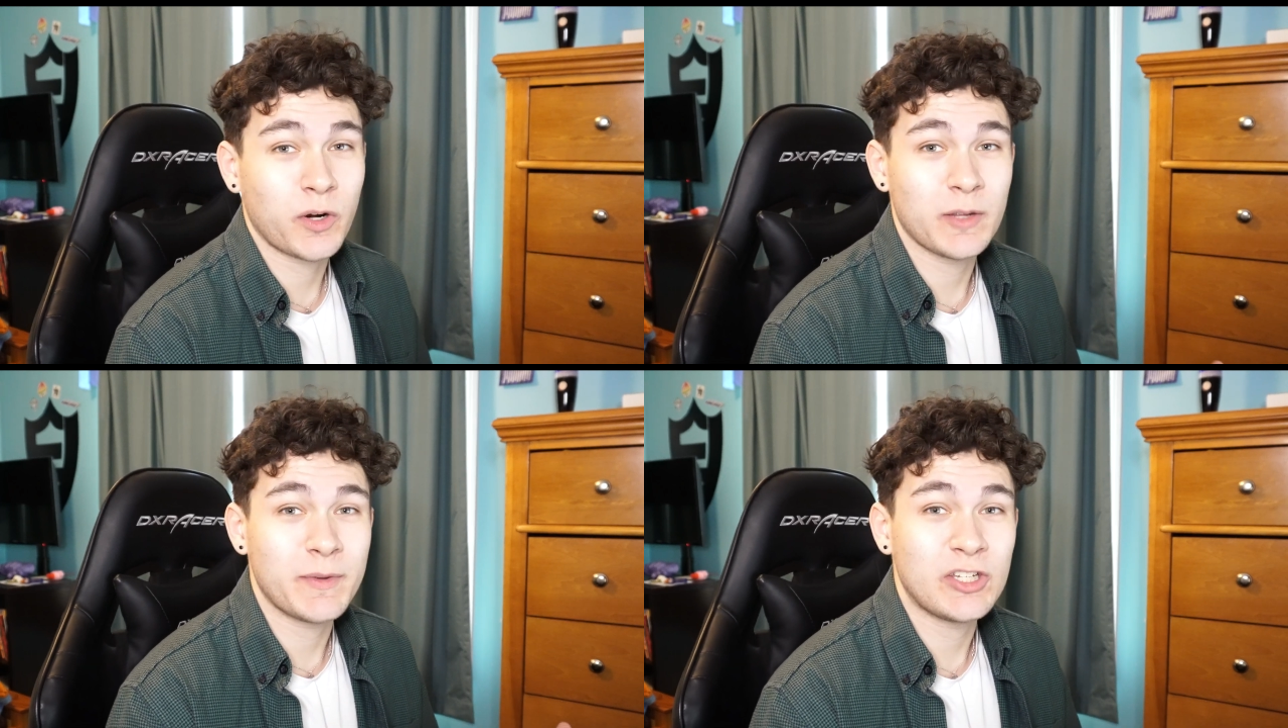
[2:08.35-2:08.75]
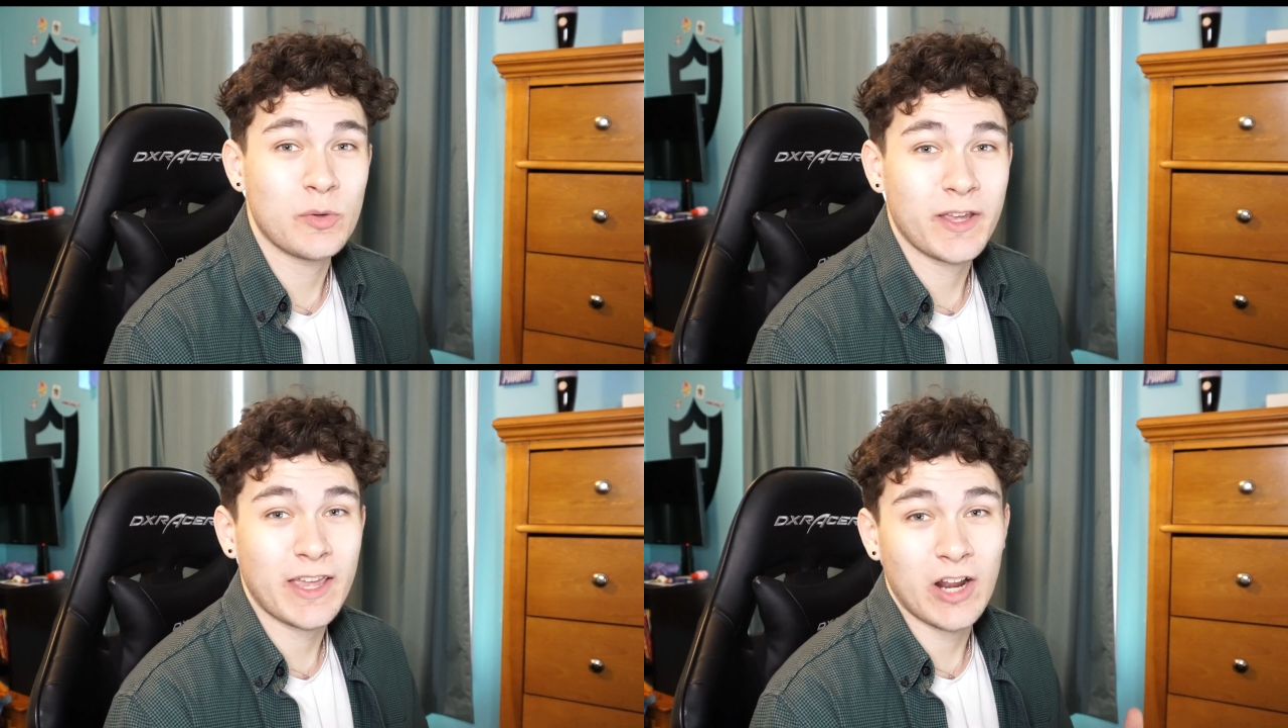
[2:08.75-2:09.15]
we're going to be
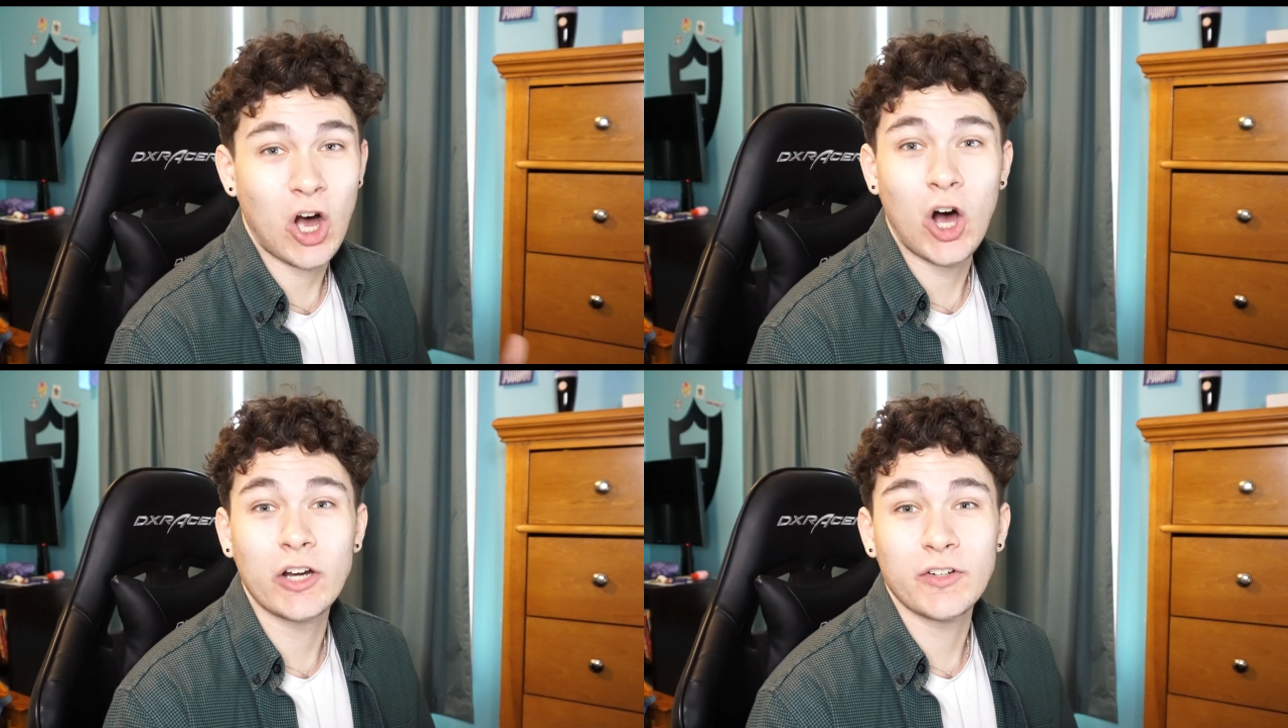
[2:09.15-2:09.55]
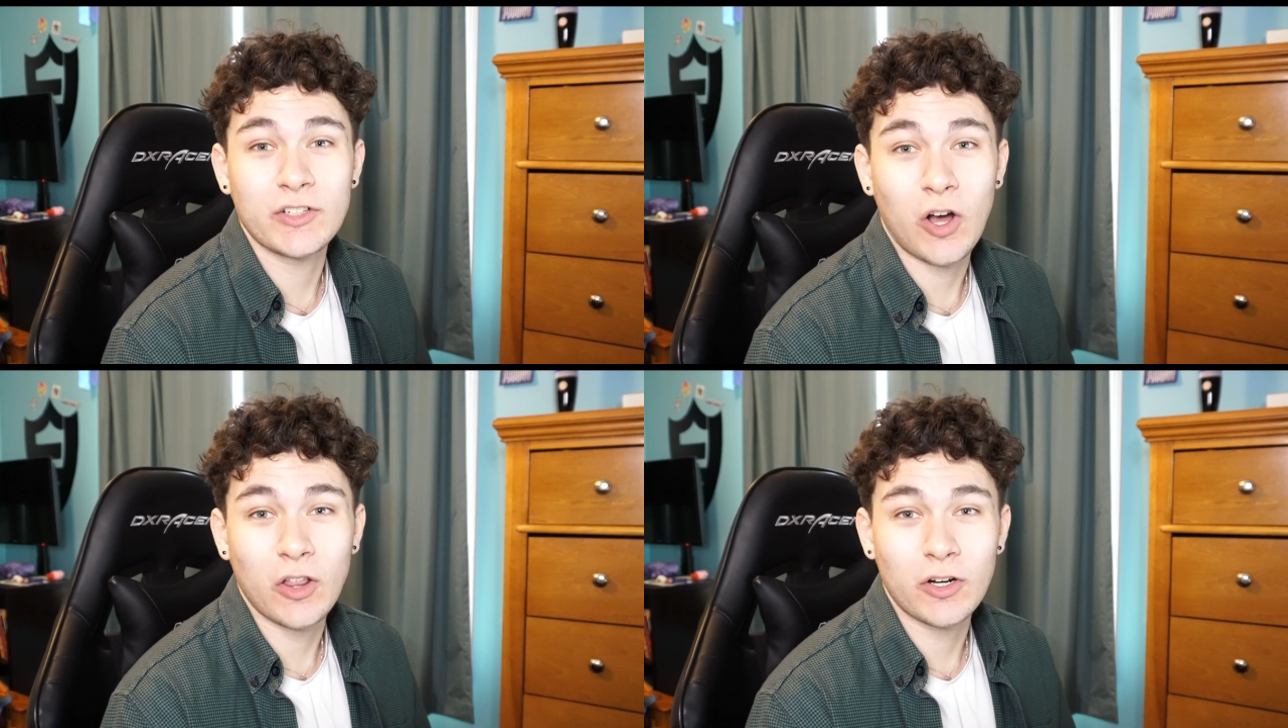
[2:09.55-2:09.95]
doing an $100
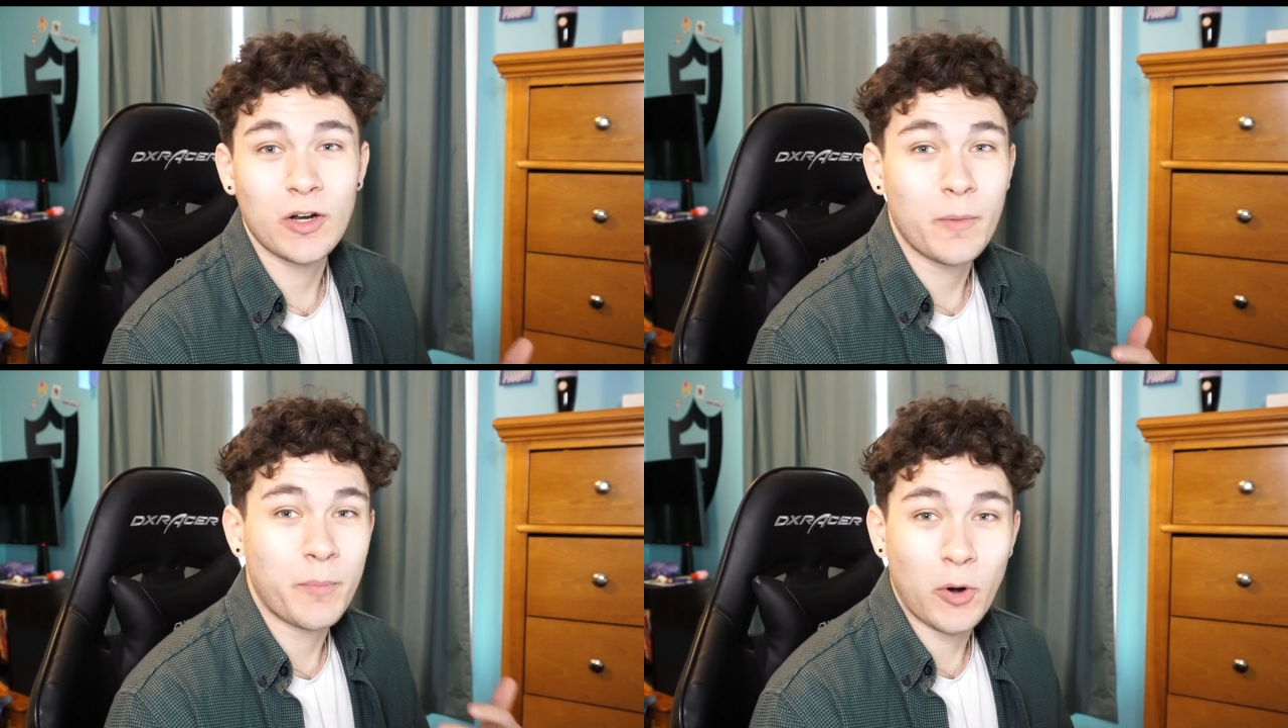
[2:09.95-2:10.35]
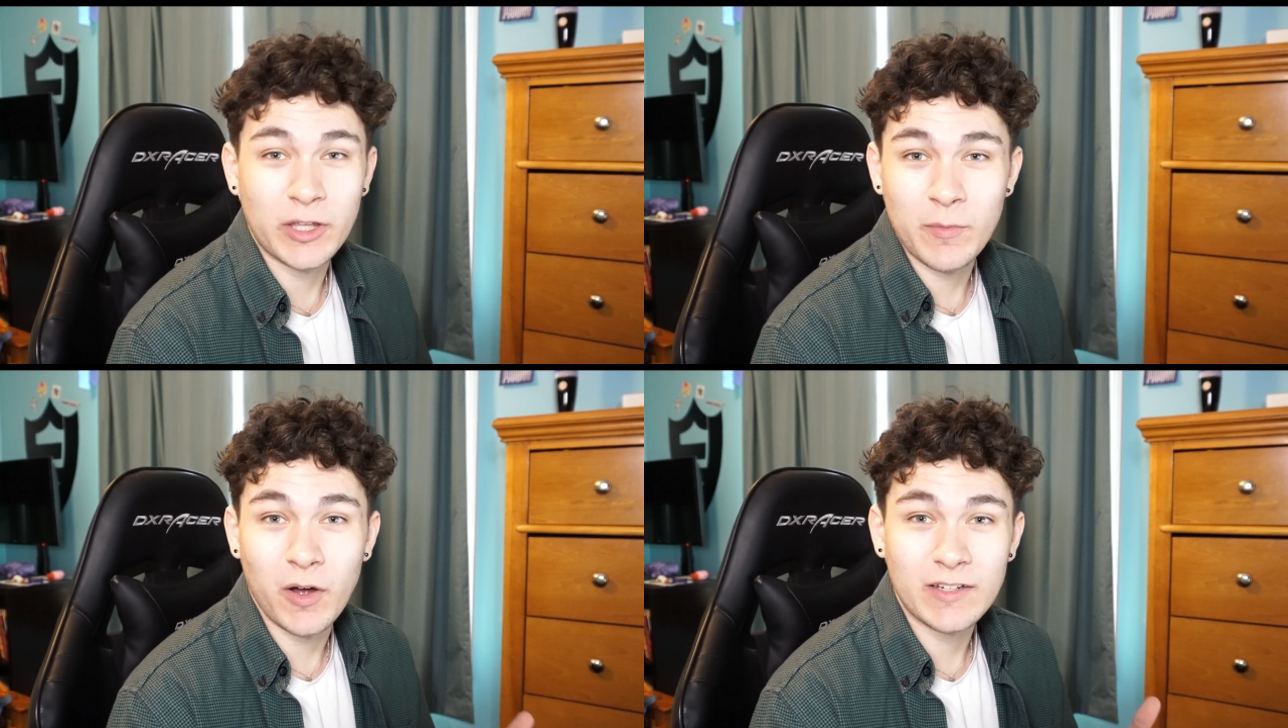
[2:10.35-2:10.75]

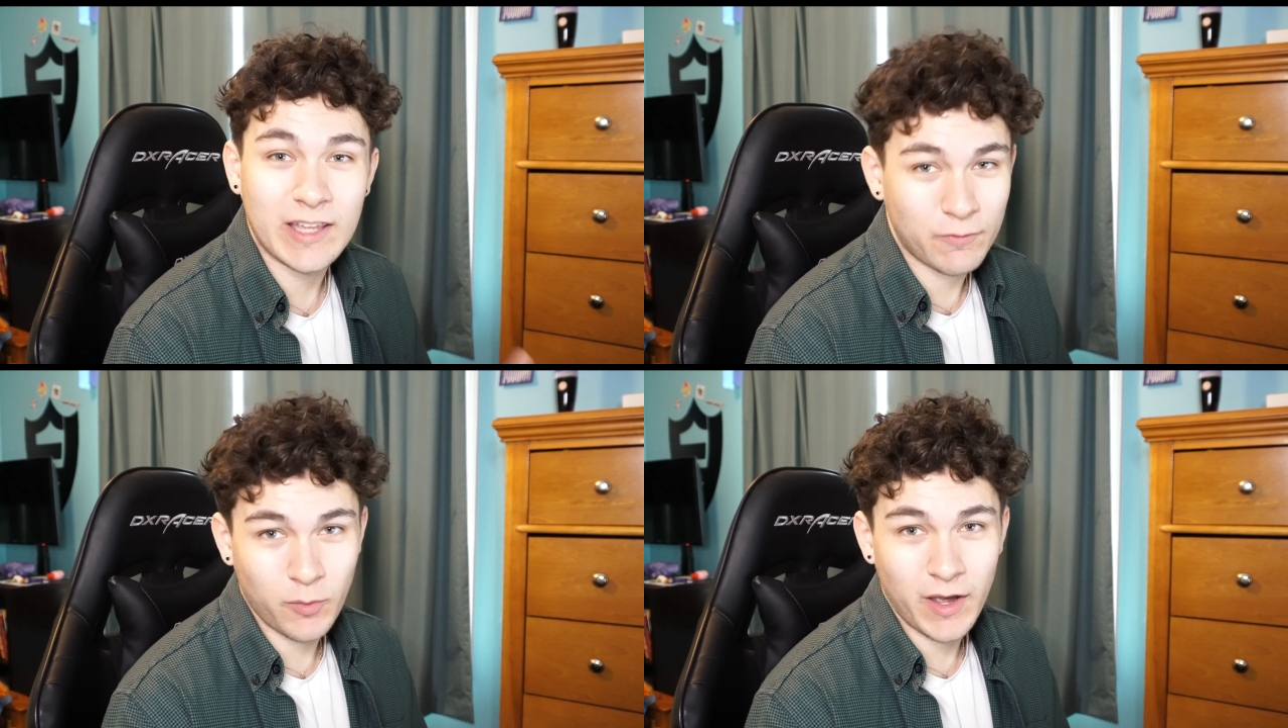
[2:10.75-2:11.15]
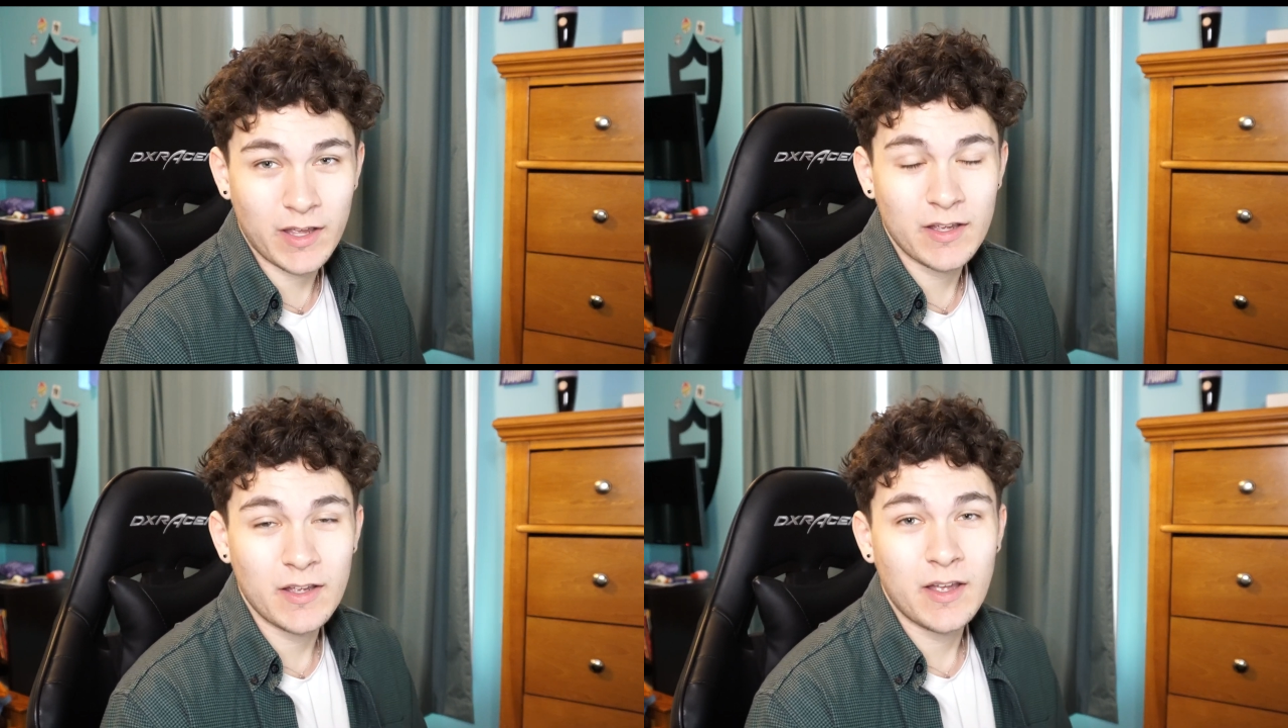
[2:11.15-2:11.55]
Pokemon giveaway.